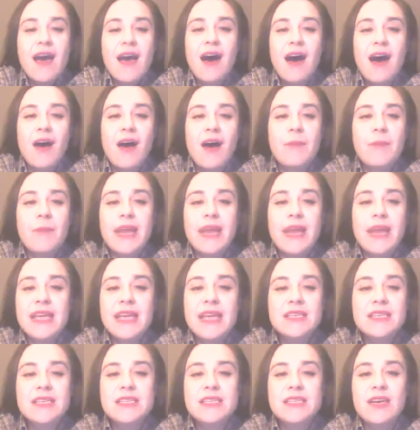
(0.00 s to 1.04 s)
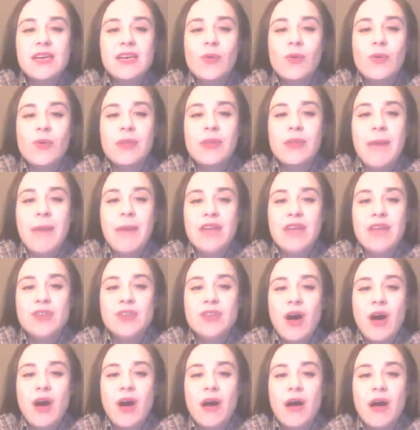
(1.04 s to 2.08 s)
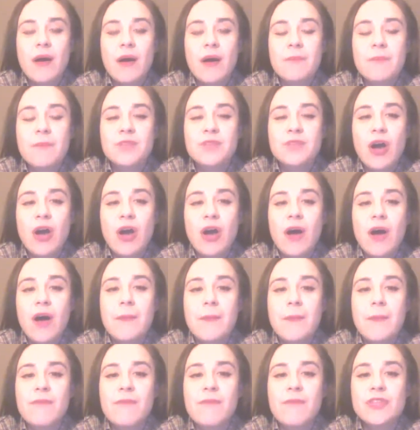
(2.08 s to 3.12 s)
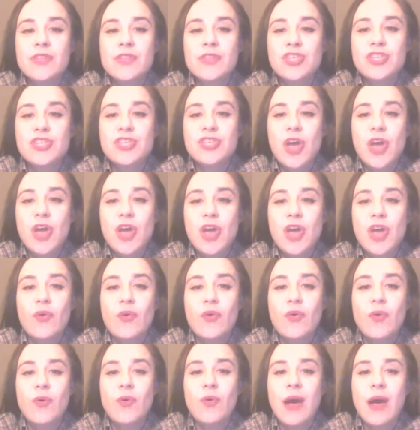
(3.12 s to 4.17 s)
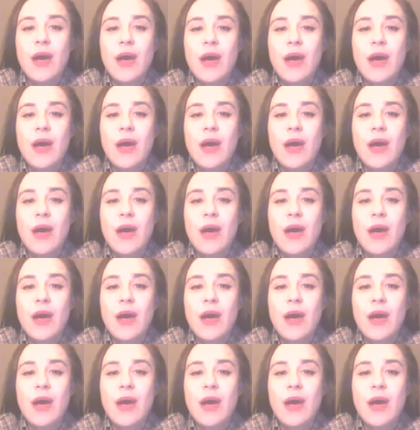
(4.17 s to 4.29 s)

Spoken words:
But he just did a really bad job for the show.